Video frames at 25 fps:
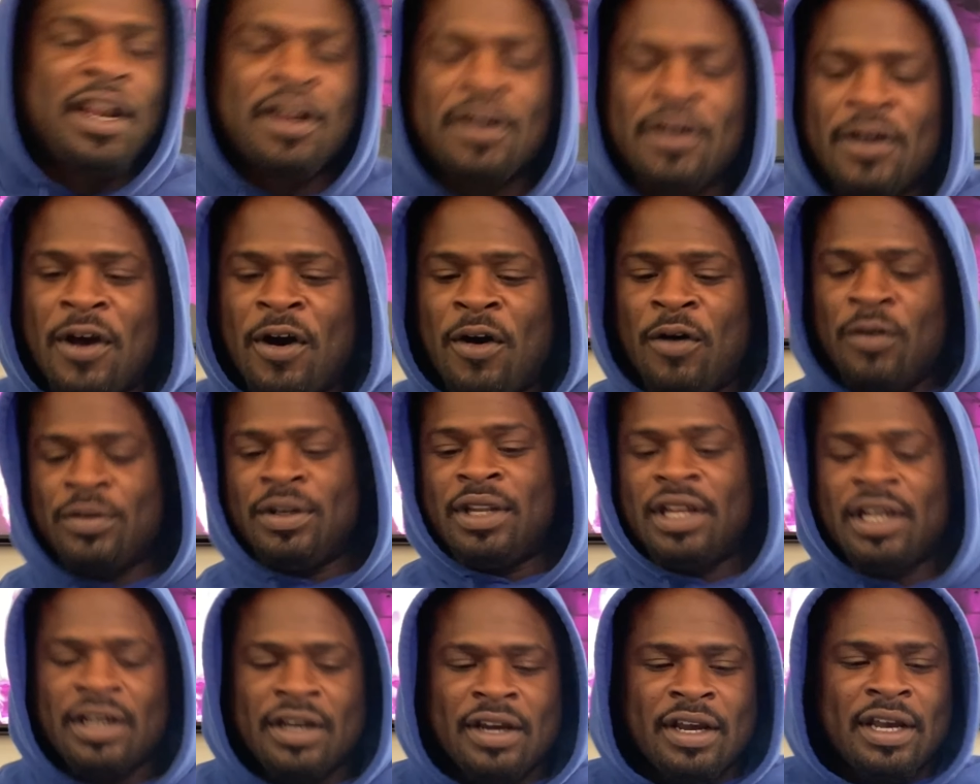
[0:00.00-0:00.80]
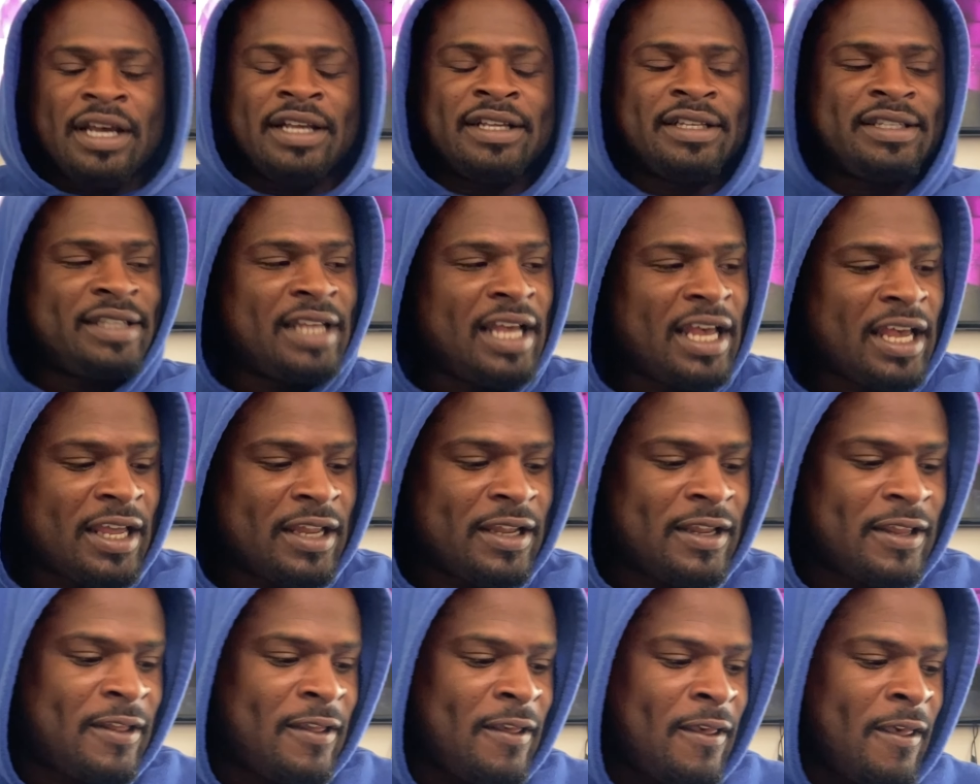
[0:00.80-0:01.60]
a gold digger. And
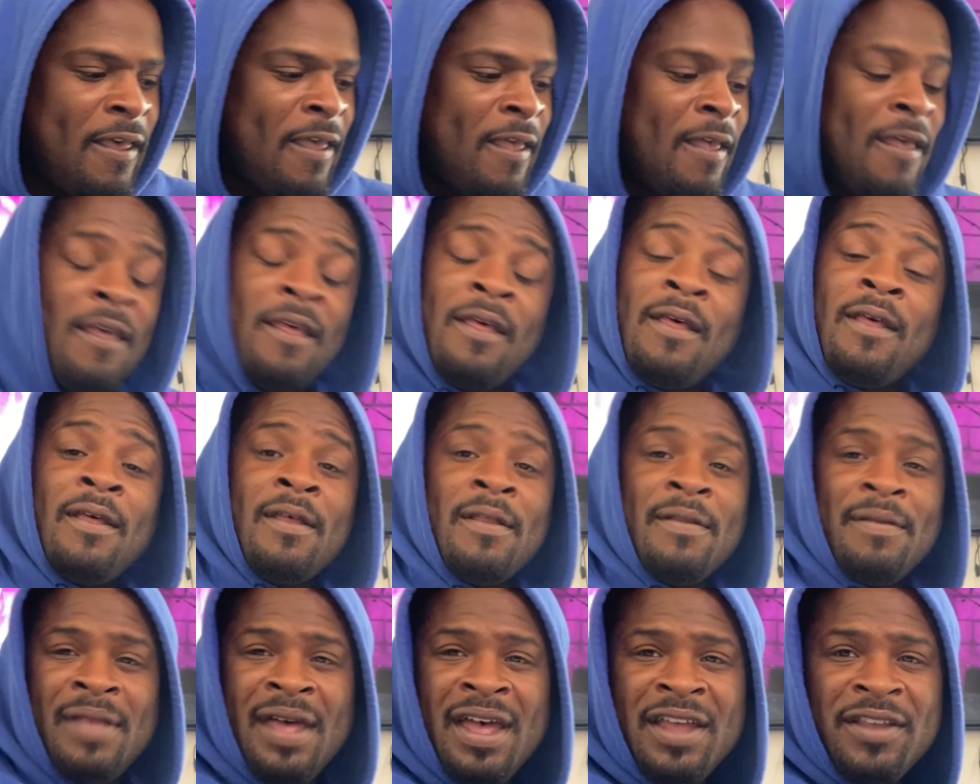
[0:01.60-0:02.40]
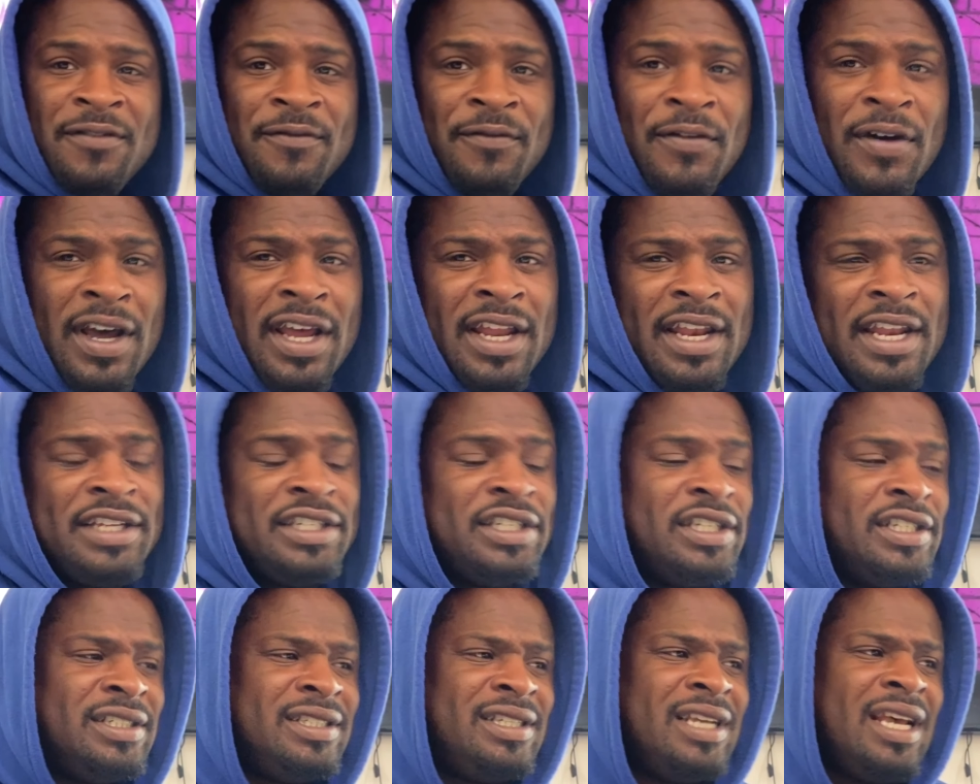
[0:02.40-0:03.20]
secondly, that's funny that
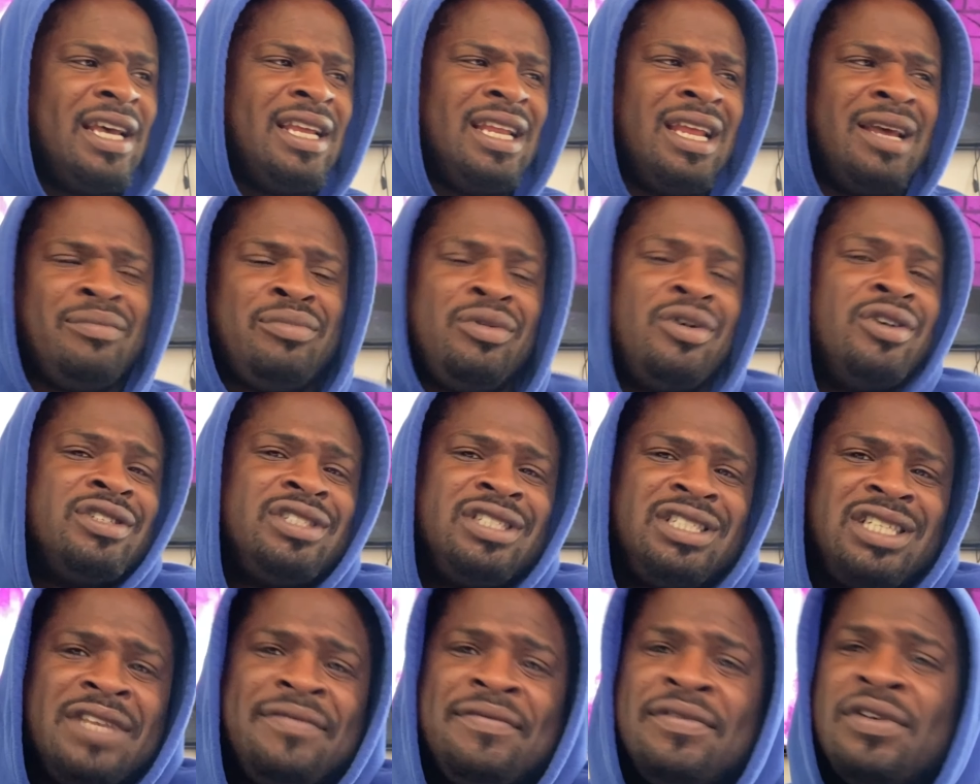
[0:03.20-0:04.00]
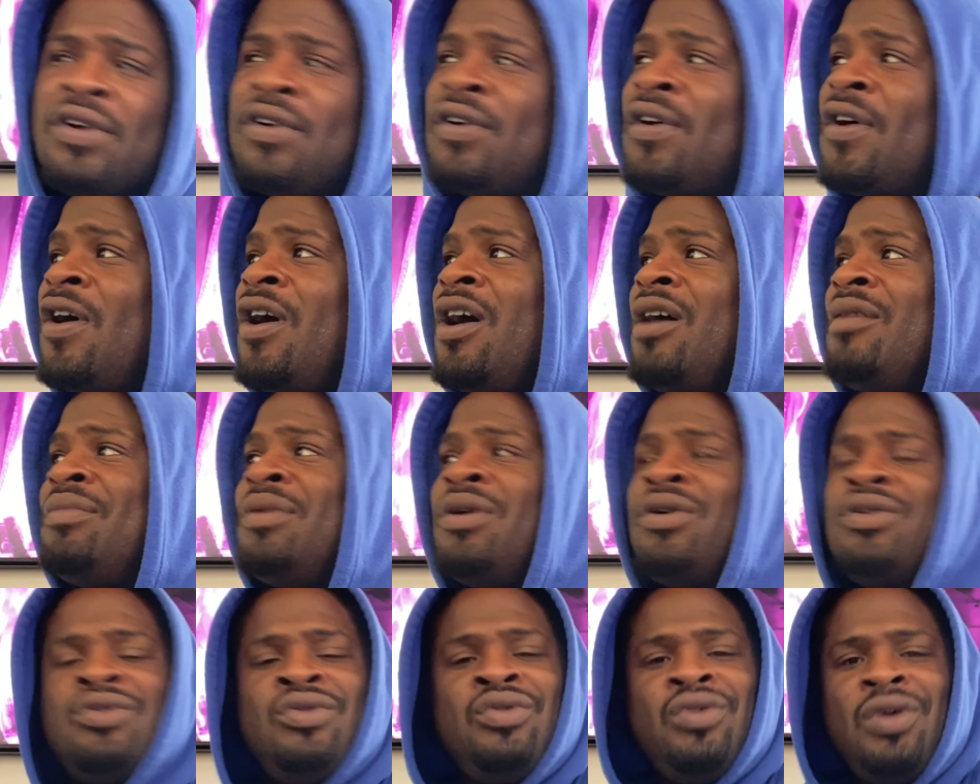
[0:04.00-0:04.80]
she said that, bro. Is this even your car,
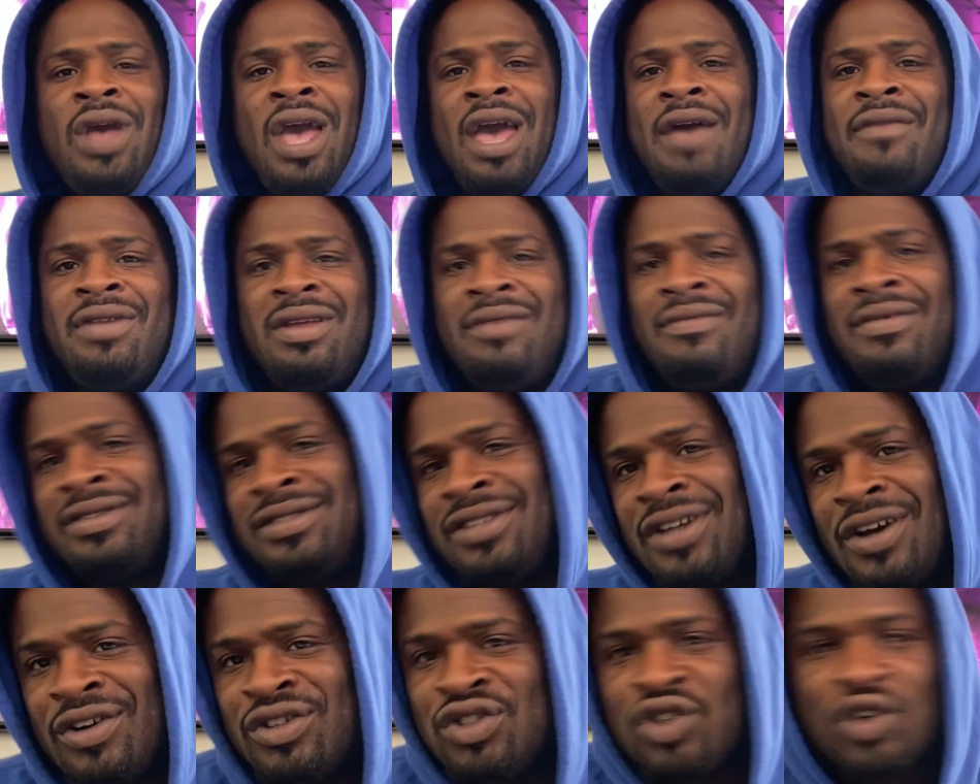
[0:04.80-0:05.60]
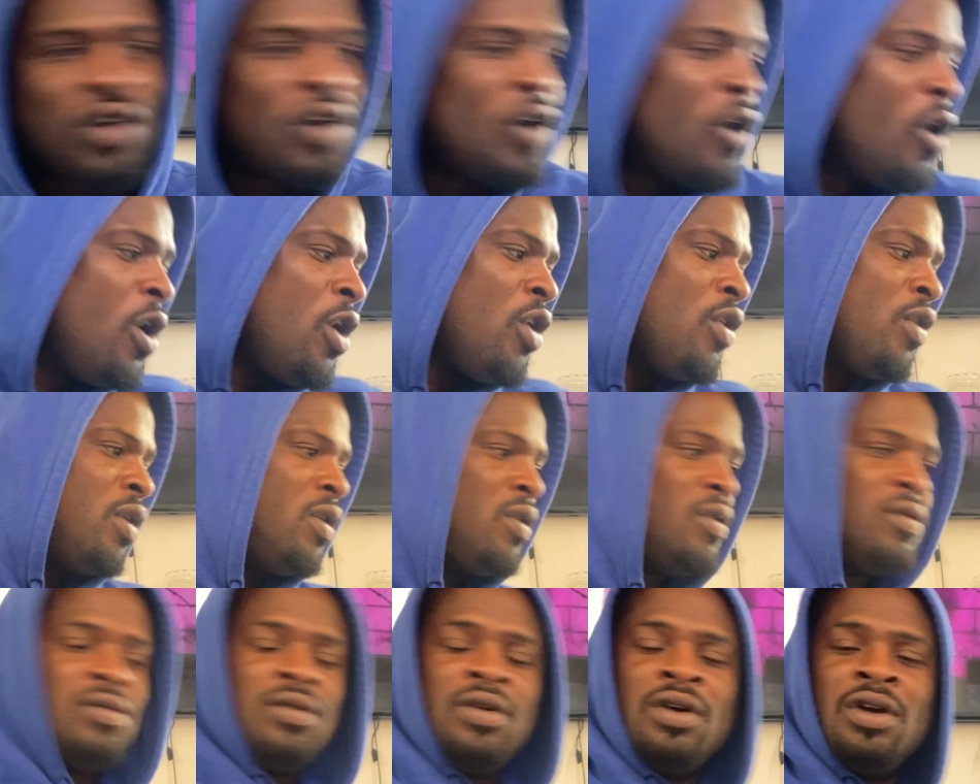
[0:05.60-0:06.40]
bro? You haven't even turned your car
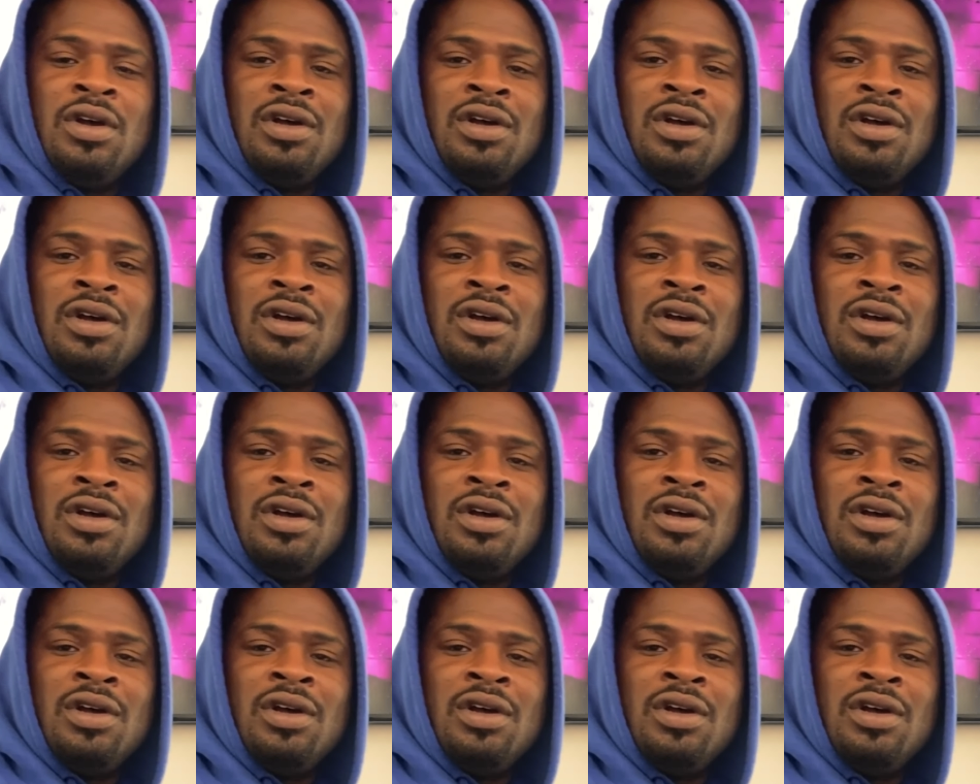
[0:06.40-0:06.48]
on.